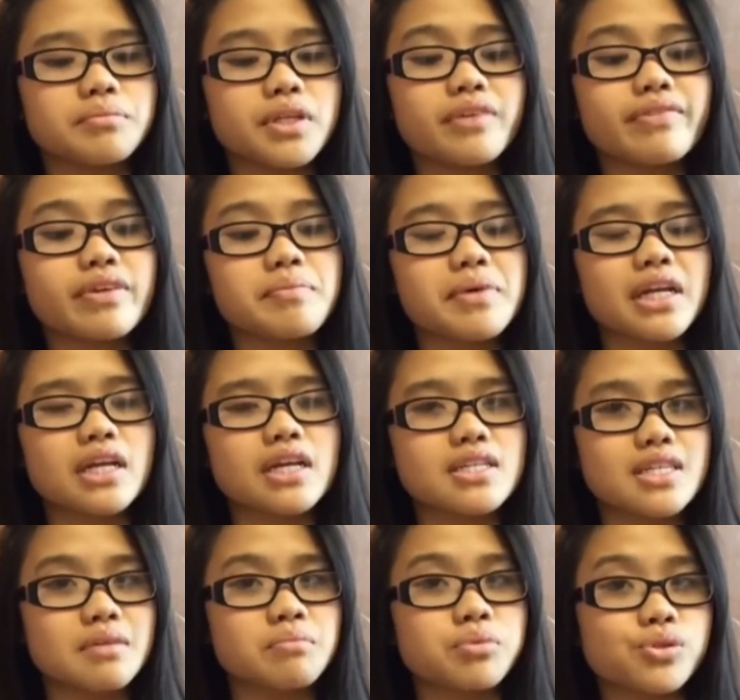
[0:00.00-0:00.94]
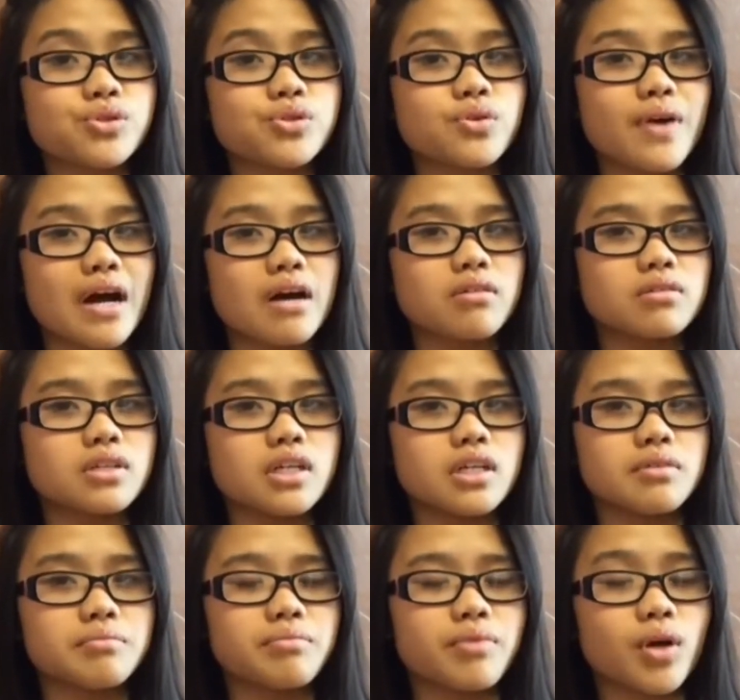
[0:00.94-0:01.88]
giving many examples
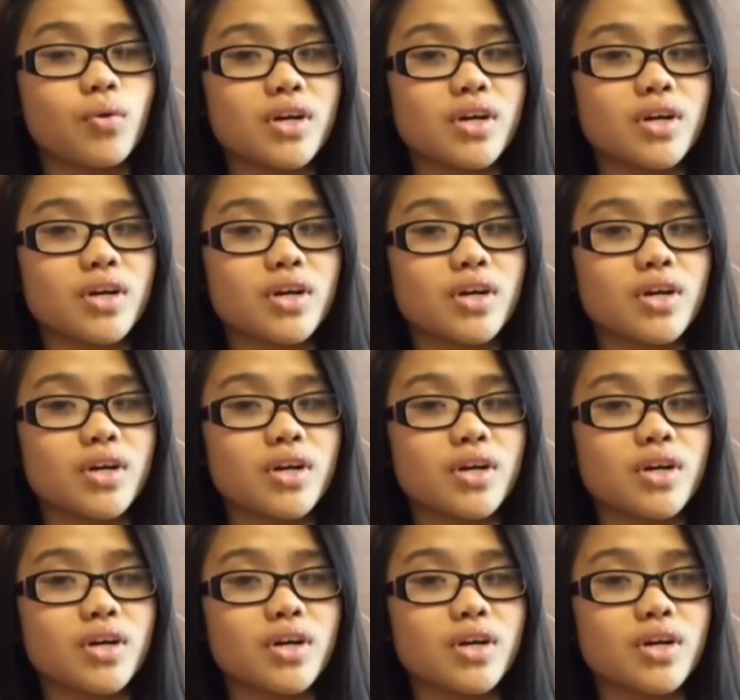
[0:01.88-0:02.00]
throughout the